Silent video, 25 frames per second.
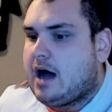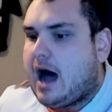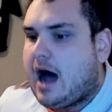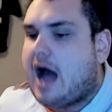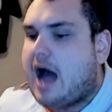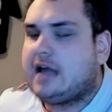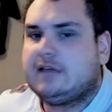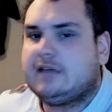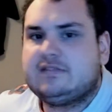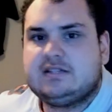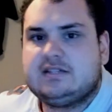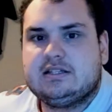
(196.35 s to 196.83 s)

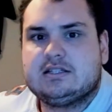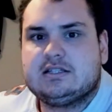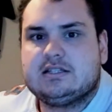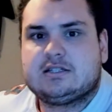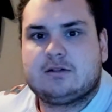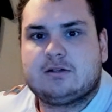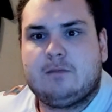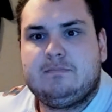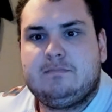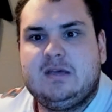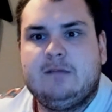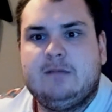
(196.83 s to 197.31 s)
I have seen
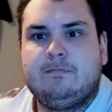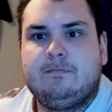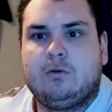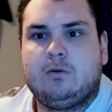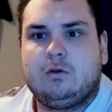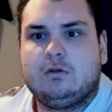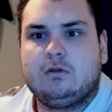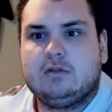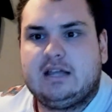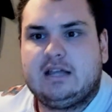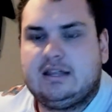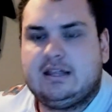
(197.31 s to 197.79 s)
some
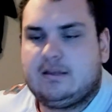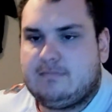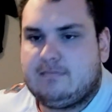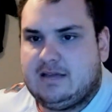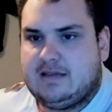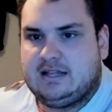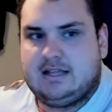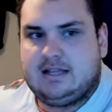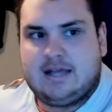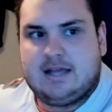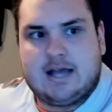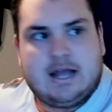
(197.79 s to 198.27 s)
people in the
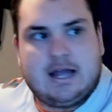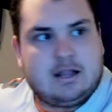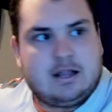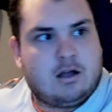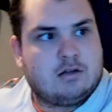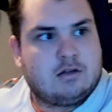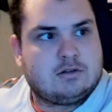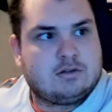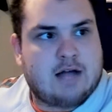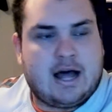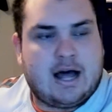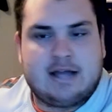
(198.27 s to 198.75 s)
media and
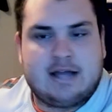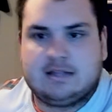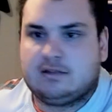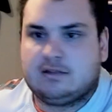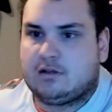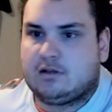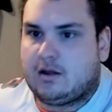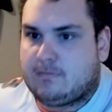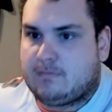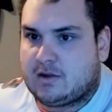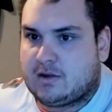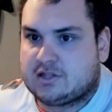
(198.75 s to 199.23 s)
online
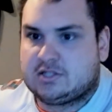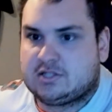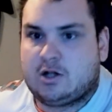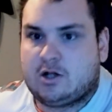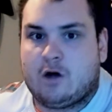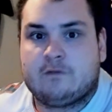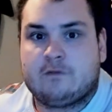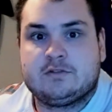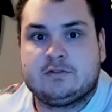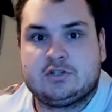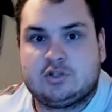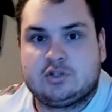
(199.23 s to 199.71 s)
and amongst
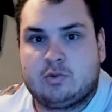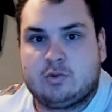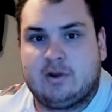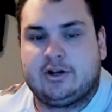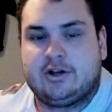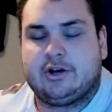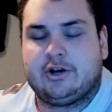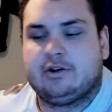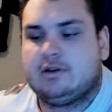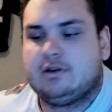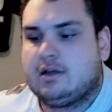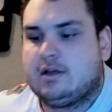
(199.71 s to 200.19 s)
Dolphins
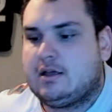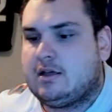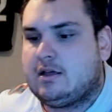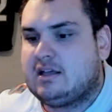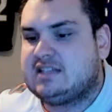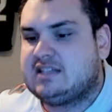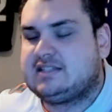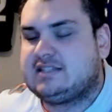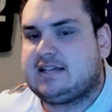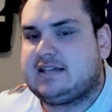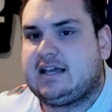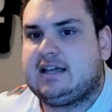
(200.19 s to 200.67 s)
Twitter
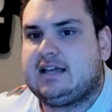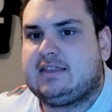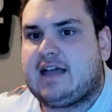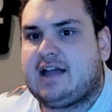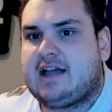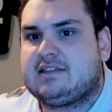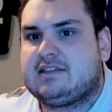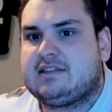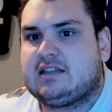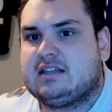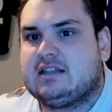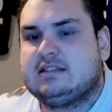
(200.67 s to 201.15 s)
saying
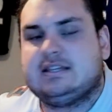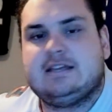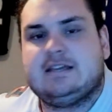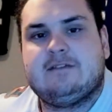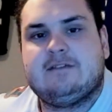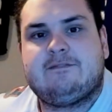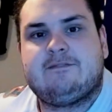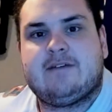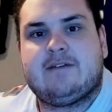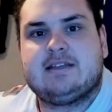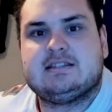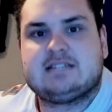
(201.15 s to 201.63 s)
that the
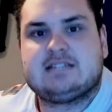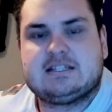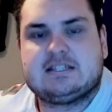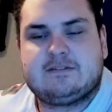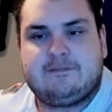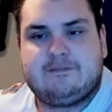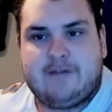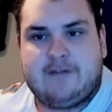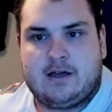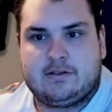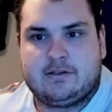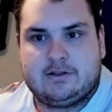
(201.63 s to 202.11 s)
defense is
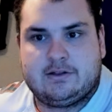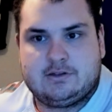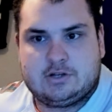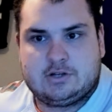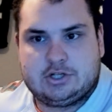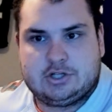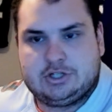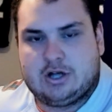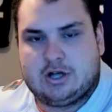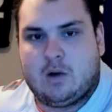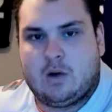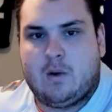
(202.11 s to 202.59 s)
failing to
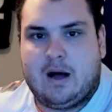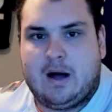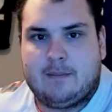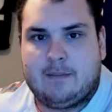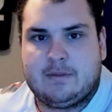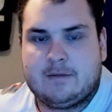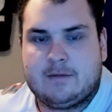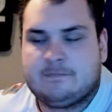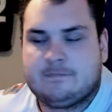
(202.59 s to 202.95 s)
show up.